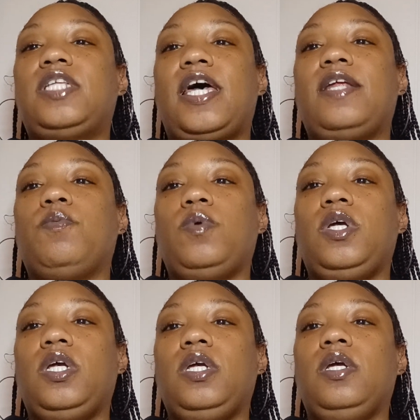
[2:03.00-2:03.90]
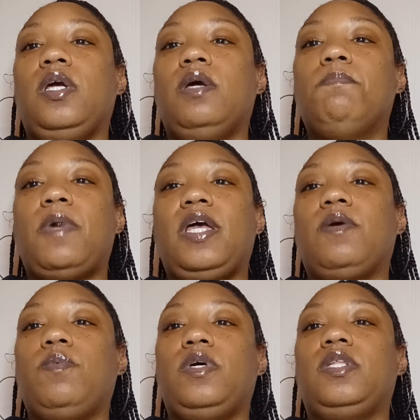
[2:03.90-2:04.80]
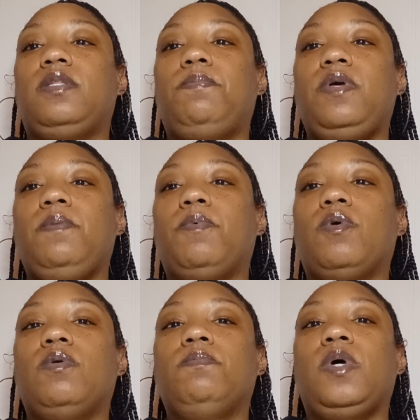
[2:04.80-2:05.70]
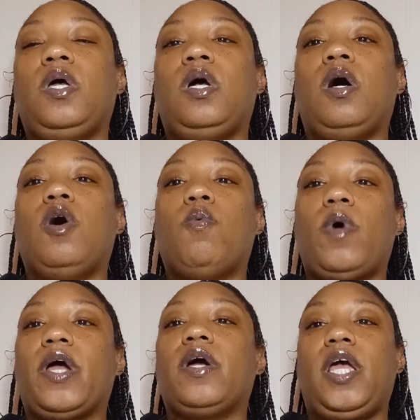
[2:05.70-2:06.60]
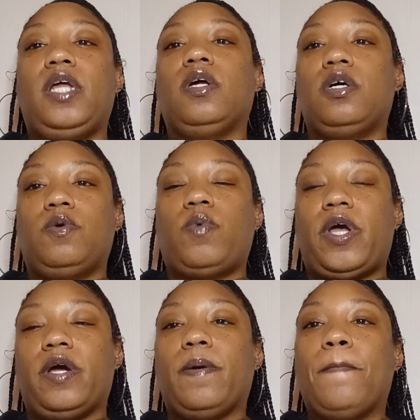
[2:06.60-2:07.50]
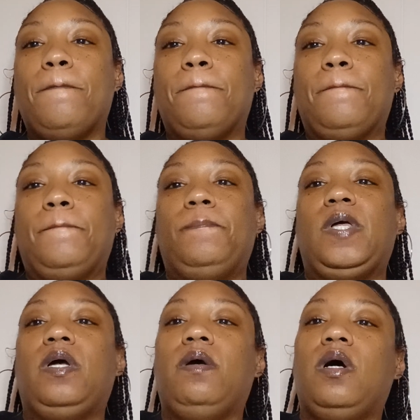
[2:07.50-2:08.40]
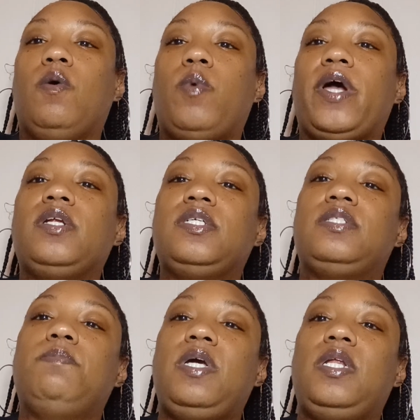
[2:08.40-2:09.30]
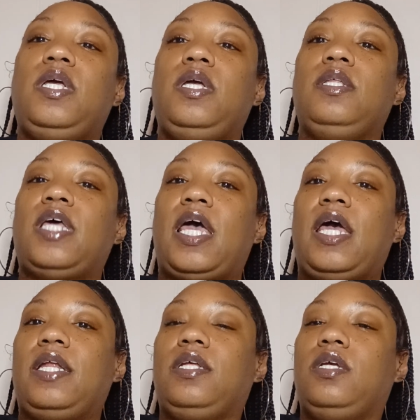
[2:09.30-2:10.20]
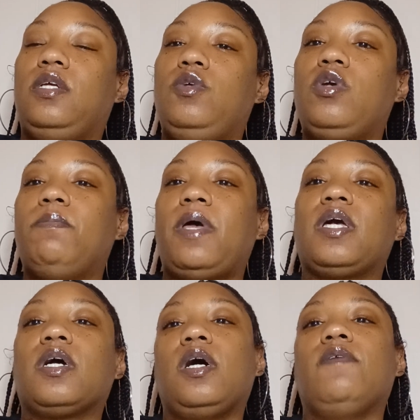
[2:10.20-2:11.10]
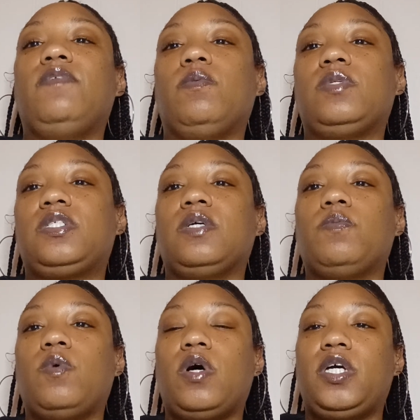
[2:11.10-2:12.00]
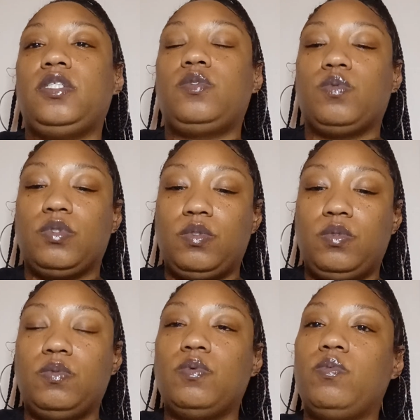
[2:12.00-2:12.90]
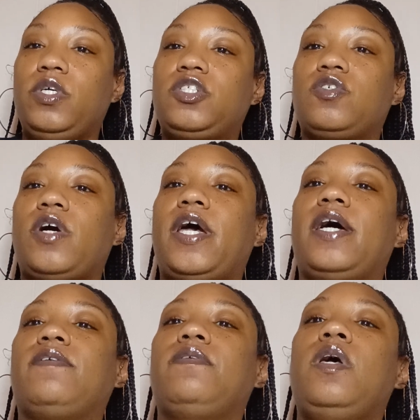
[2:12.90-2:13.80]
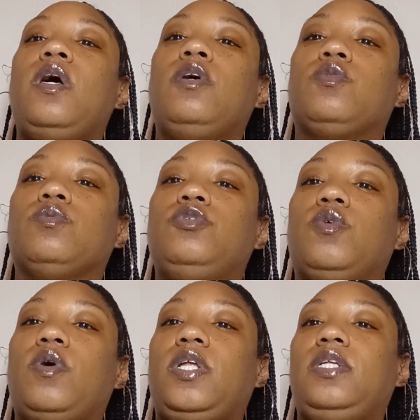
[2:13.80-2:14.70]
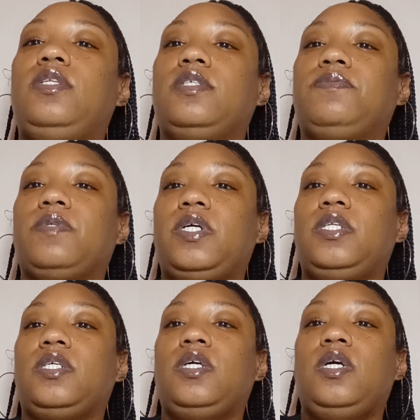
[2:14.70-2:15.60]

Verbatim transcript: that we make with people aware and unaware. Awareness meaning that you can make a covenant with someone through witchcraft, through joining different